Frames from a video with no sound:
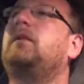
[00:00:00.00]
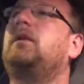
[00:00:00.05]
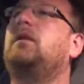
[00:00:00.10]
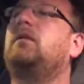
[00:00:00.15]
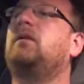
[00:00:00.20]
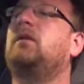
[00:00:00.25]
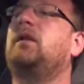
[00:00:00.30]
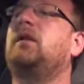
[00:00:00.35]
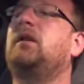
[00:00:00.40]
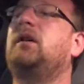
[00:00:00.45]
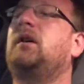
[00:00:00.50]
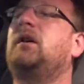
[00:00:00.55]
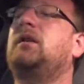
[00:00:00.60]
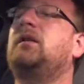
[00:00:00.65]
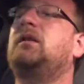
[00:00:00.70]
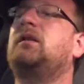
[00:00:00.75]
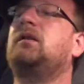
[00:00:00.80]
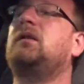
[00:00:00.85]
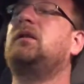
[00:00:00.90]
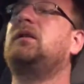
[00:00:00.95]
It really
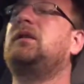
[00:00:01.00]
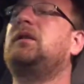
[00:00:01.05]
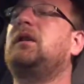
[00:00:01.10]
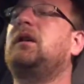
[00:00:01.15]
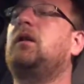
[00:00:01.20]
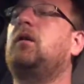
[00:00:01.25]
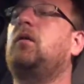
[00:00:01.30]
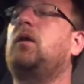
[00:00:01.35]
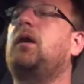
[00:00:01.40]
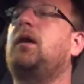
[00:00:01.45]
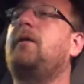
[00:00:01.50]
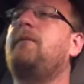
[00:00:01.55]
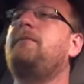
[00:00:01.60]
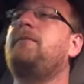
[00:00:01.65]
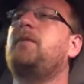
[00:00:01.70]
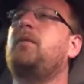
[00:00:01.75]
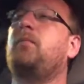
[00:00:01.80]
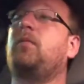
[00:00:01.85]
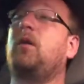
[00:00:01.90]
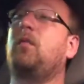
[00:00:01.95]
does. So
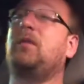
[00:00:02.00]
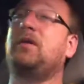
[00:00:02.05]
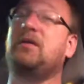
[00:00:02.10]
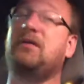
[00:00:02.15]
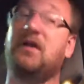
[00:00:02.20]
the purpose